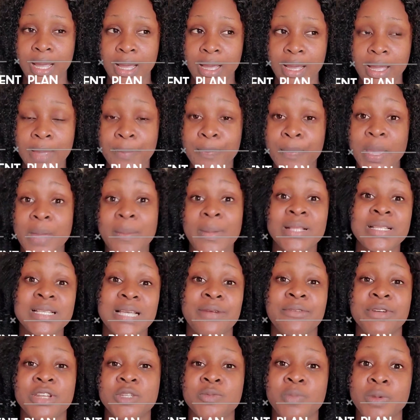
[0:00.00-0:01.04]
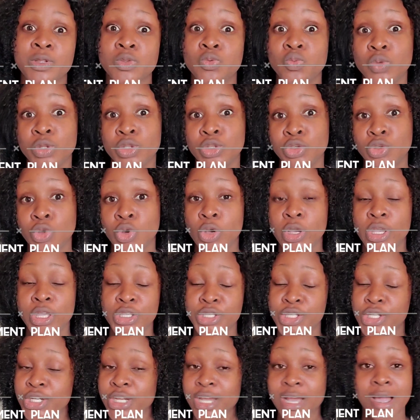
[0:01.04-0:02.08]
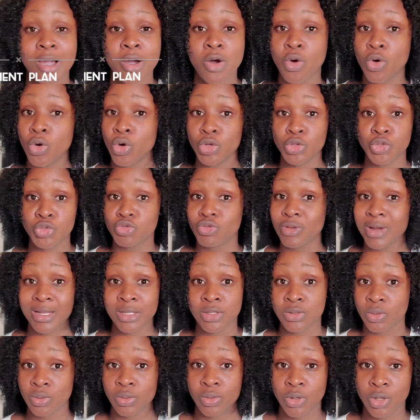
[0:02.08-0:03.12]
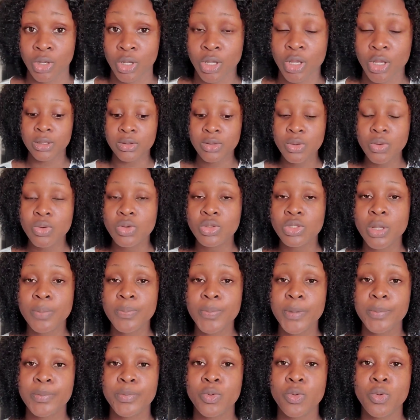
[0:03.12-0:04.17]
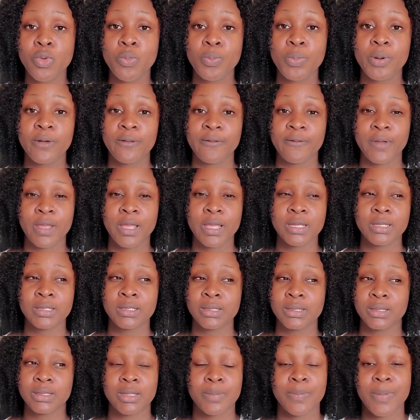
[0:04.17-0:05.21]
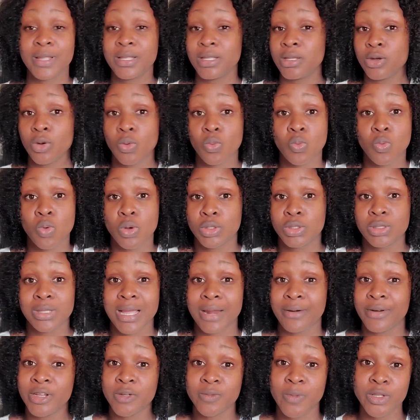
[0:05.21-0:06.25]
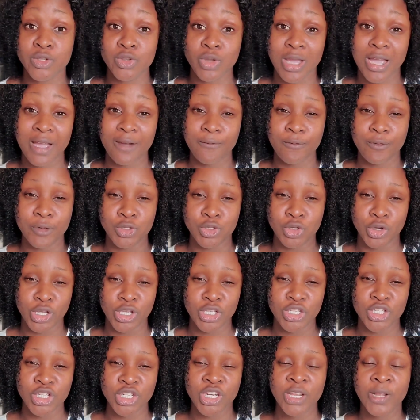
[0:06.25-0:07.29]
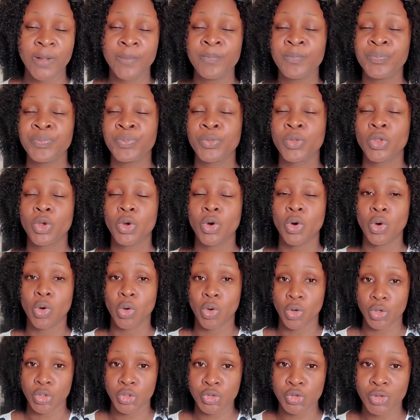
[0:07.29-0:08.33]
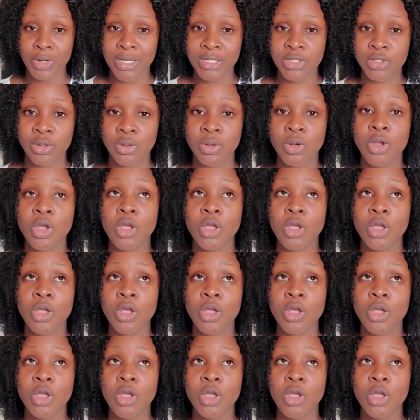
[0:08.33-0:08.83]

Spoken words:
a payment arrangement with your engineer or contractor. Though some people prefers, depending on what arrangement you have with your engineer or contractor,